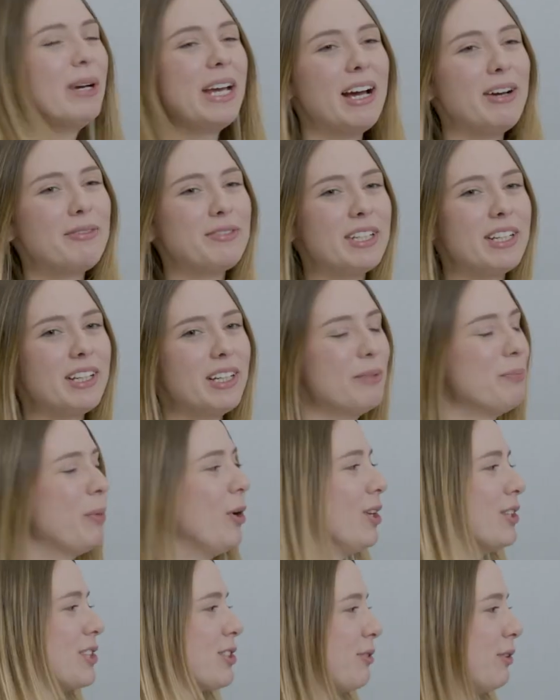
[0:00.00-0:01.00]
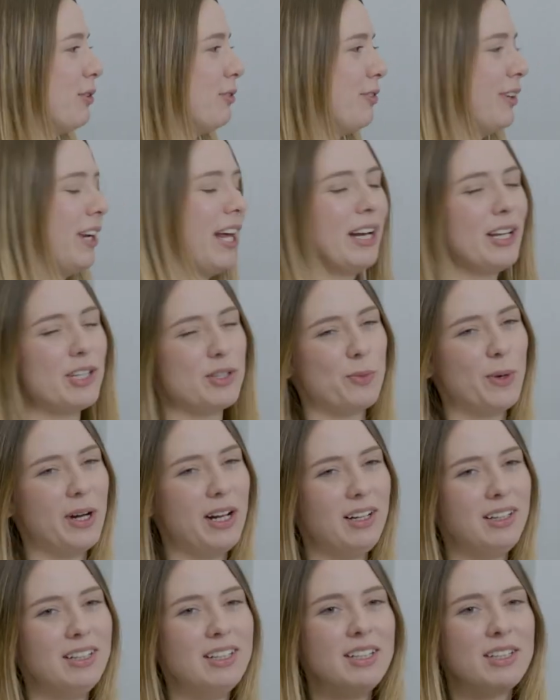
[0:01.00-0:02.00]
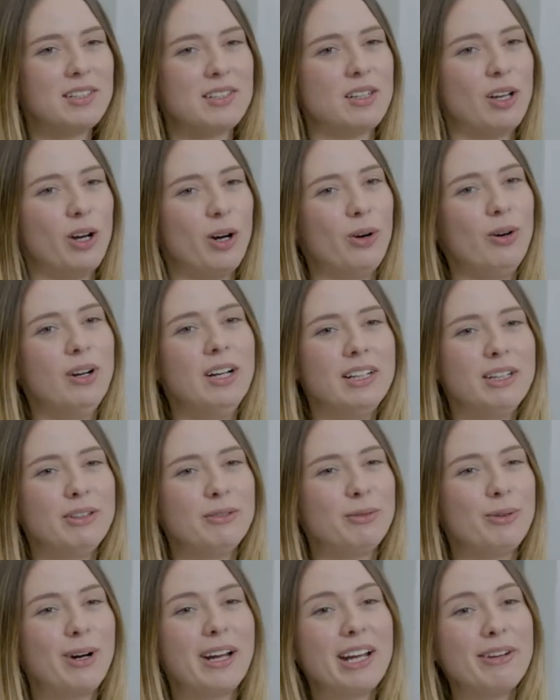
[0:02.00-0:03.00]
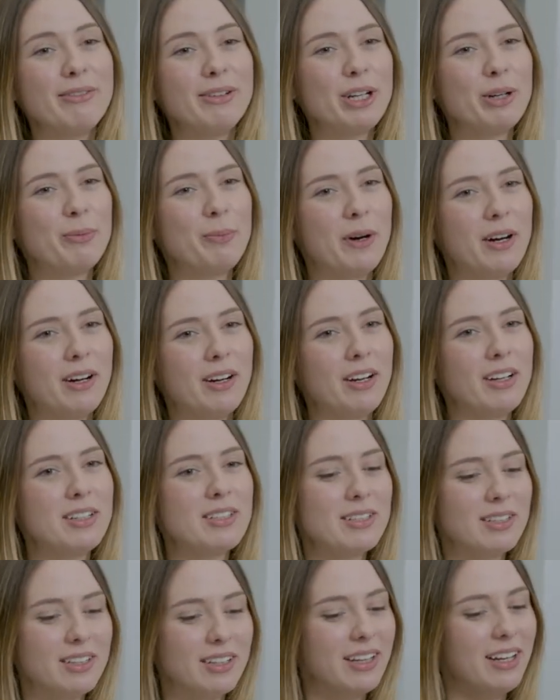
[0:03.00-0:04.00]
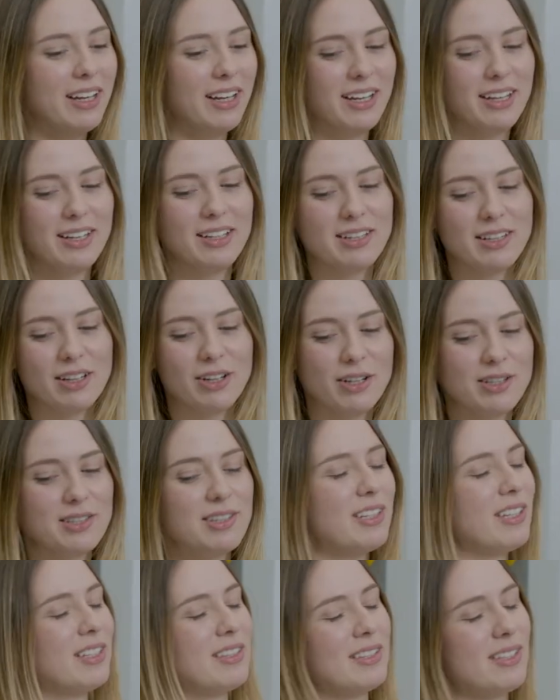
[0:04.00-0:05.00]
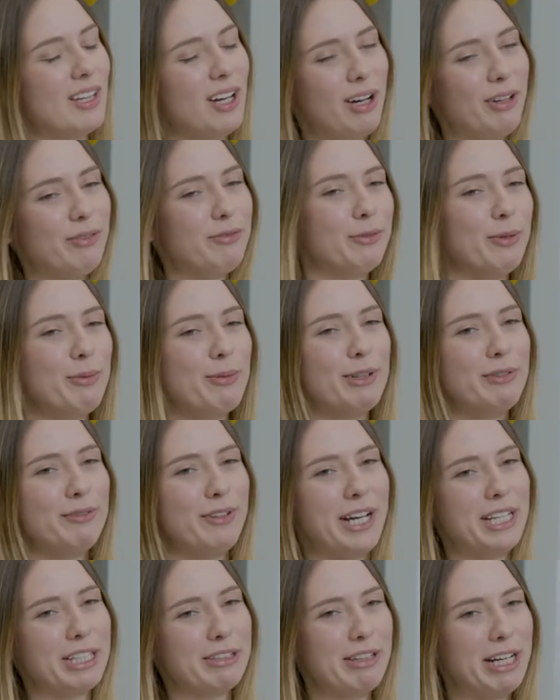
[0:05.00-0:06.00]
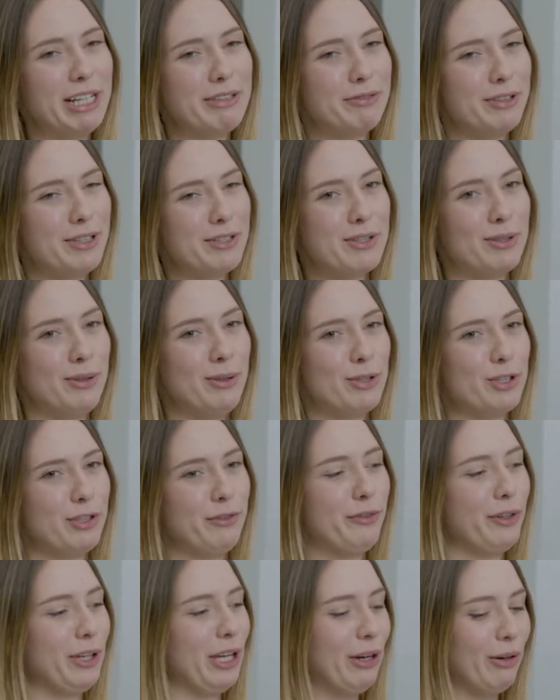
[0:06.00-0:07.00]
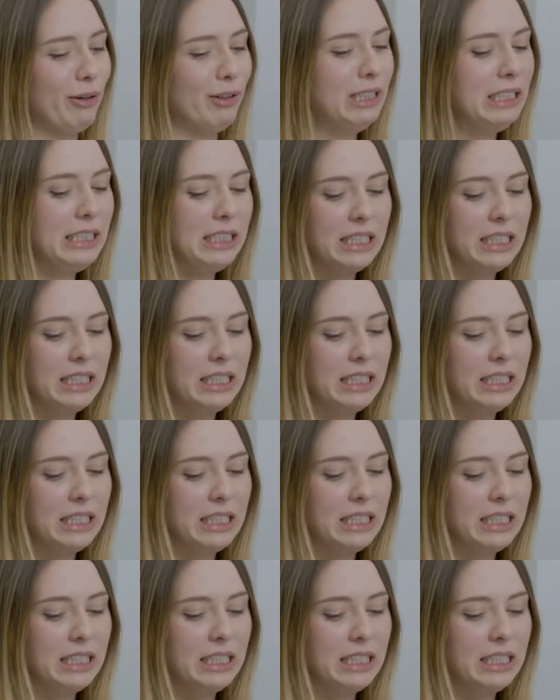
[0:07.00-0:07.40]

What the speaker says: we have the bolt screw for that as well. So whatever your part it consists of, we will find the right solution for you.